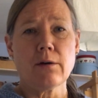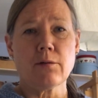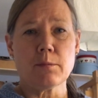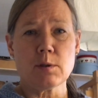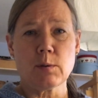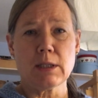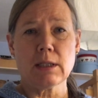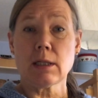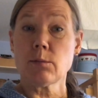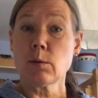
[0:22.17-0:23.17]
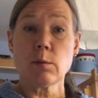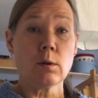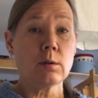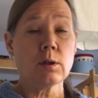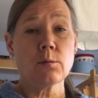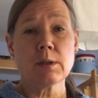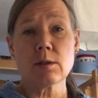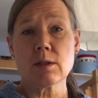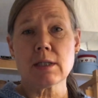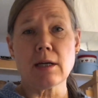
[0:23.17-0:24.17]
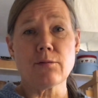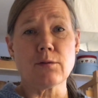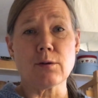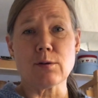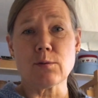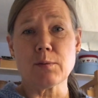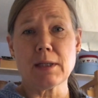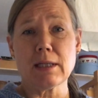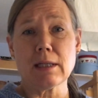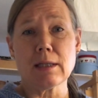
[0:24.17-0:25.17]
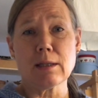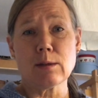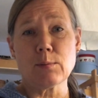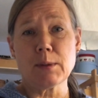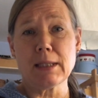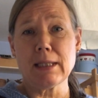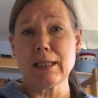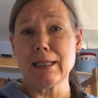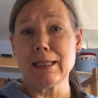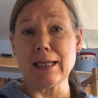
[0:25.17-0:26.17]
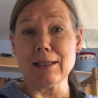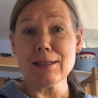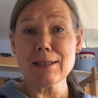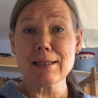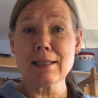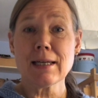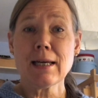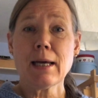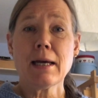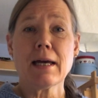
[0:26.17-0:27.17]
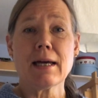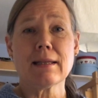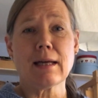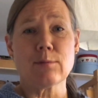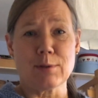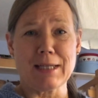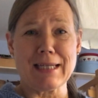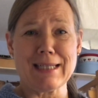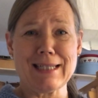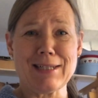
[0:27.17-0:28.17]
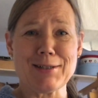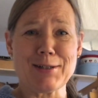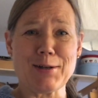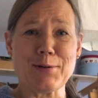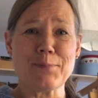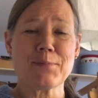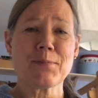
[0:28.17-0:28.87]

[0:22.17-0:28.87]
from Sweden, and we were only going to stay for three years, and that was 18 years ago.